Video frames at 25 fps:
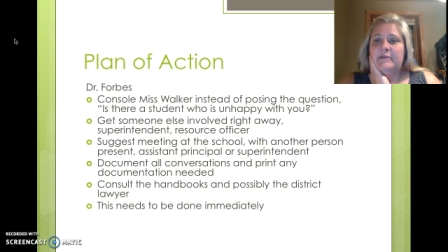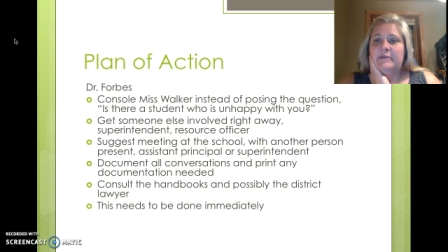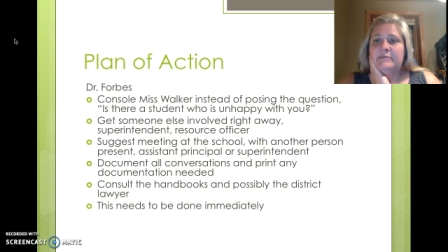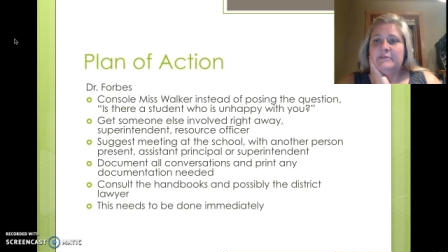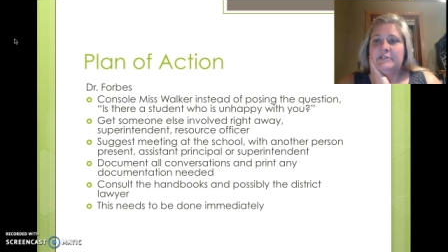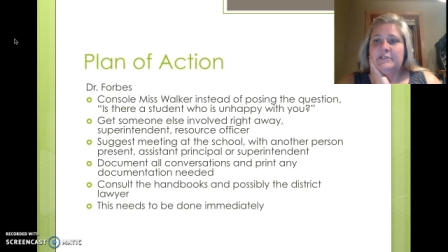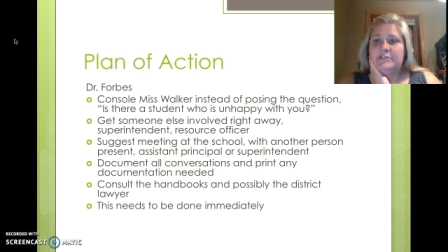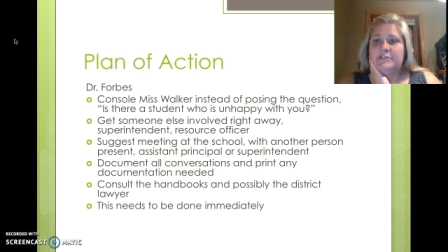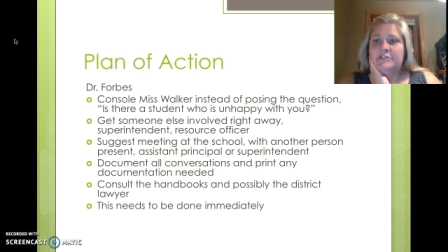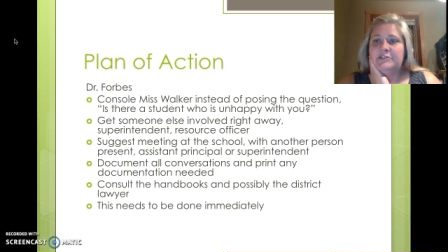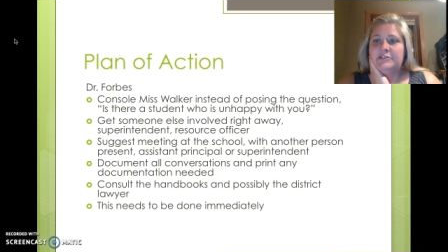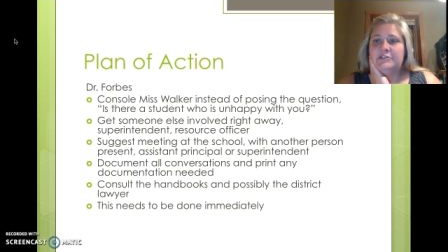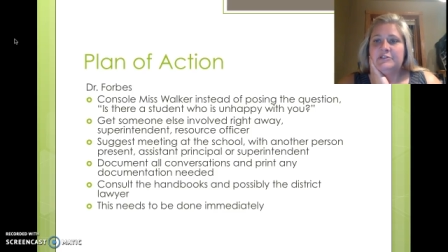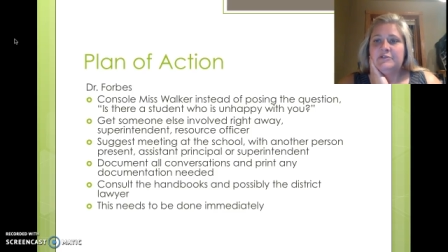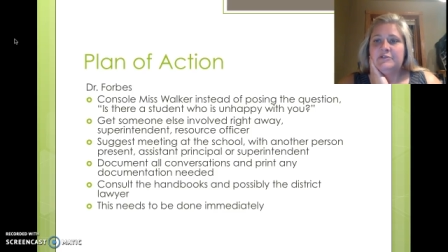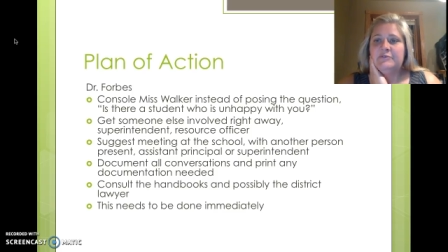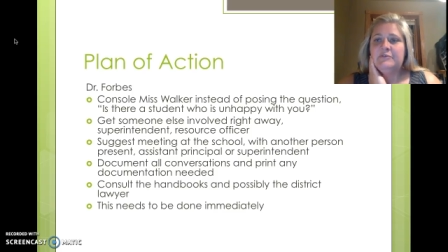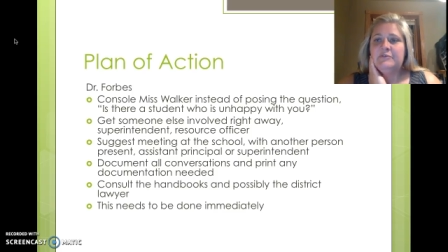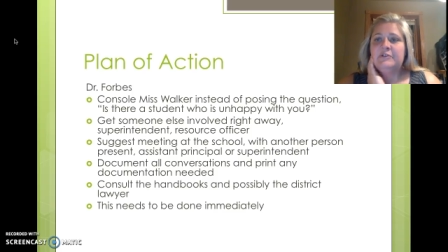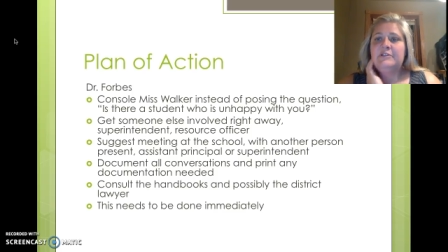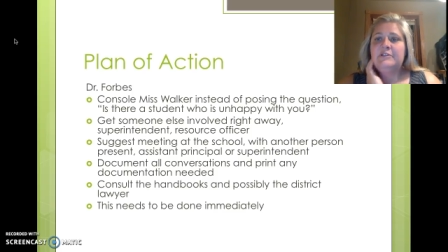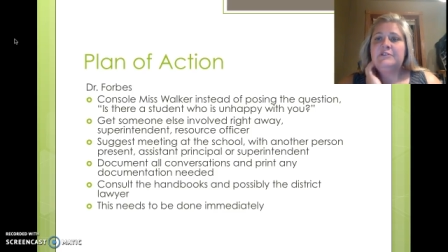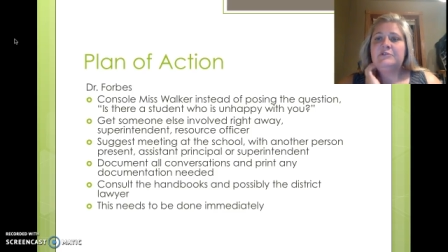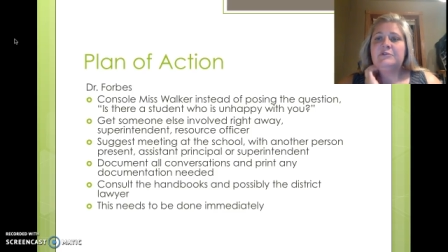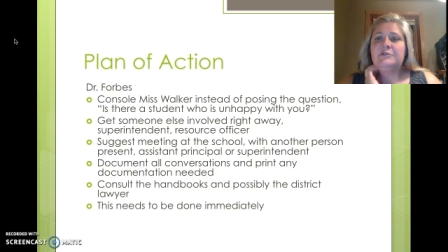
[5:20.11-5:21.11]
such as the
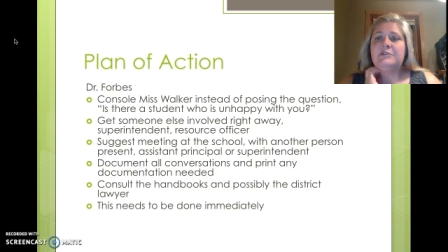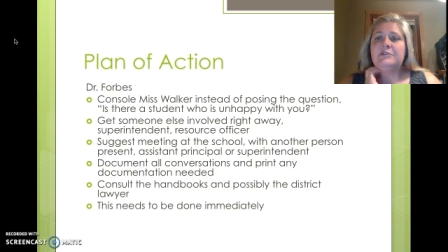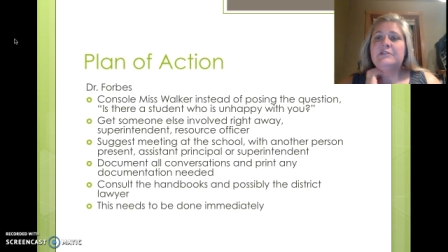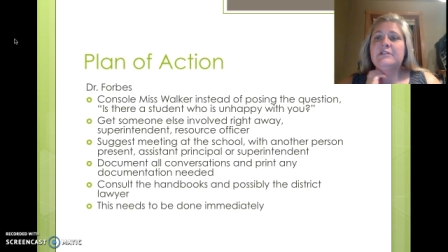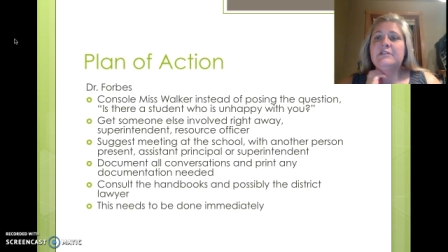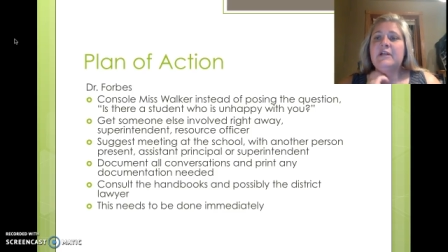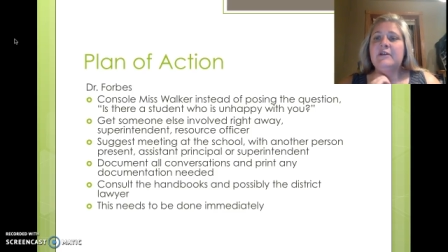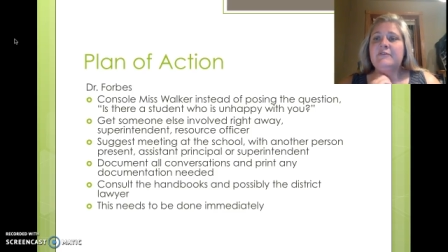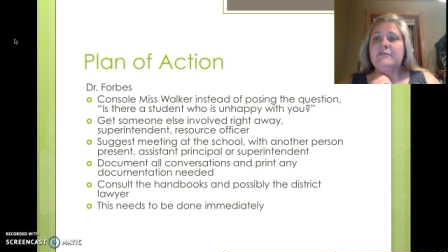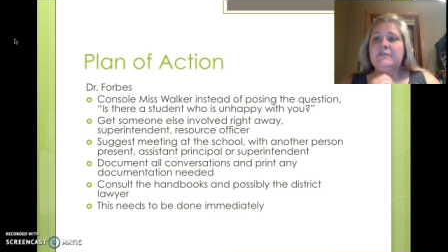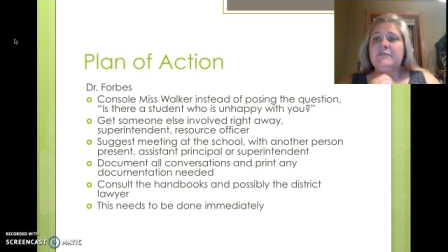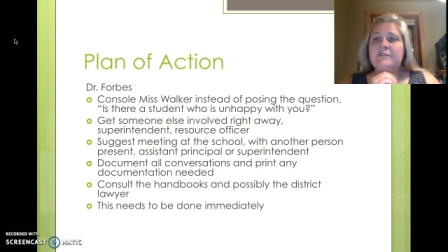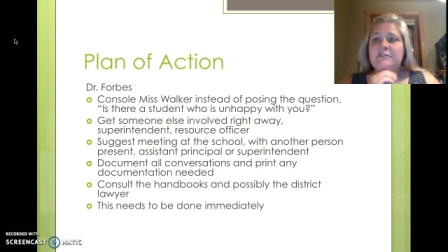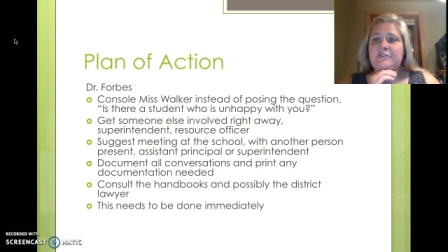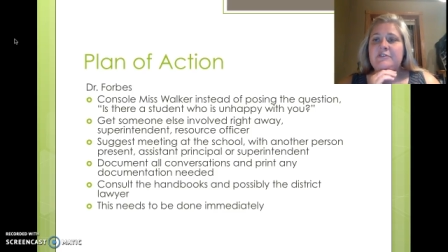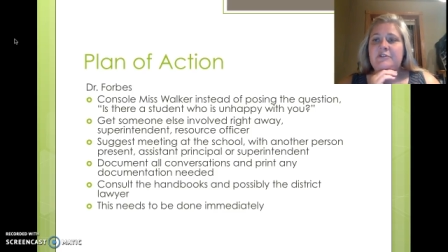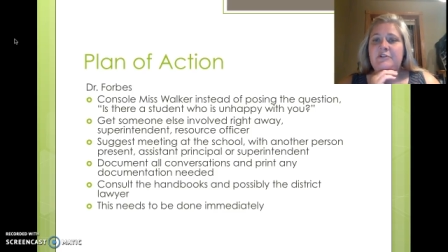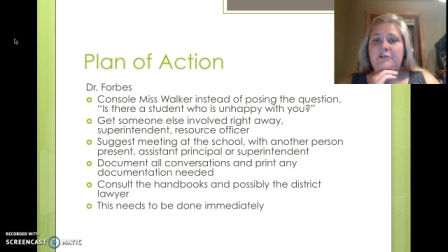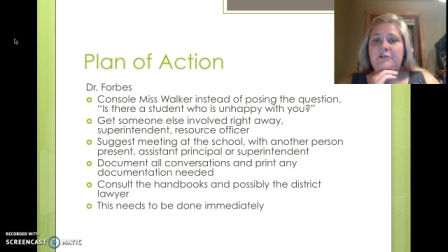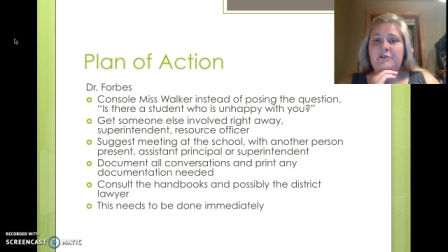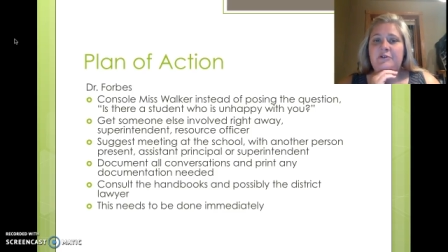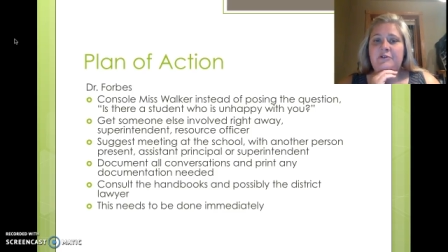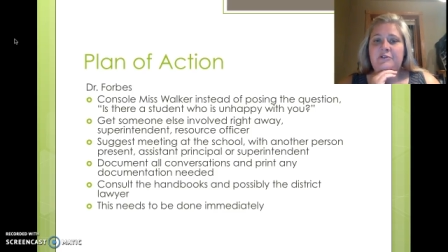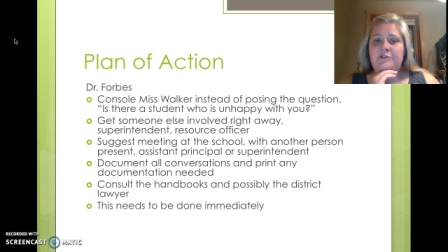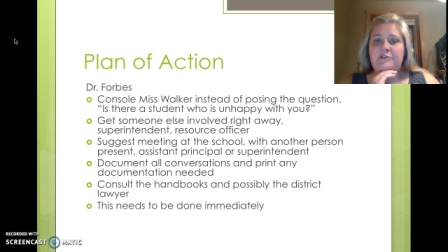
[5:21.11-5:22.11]
resource
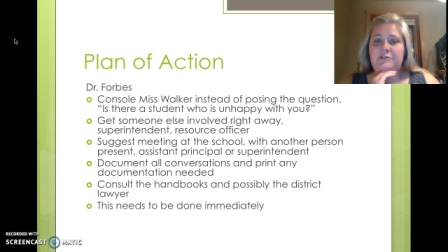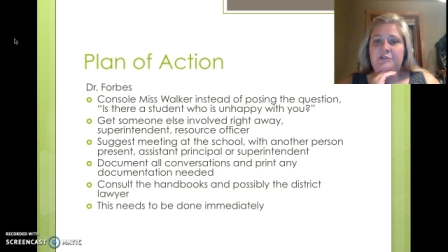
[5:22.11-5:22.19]
officer or the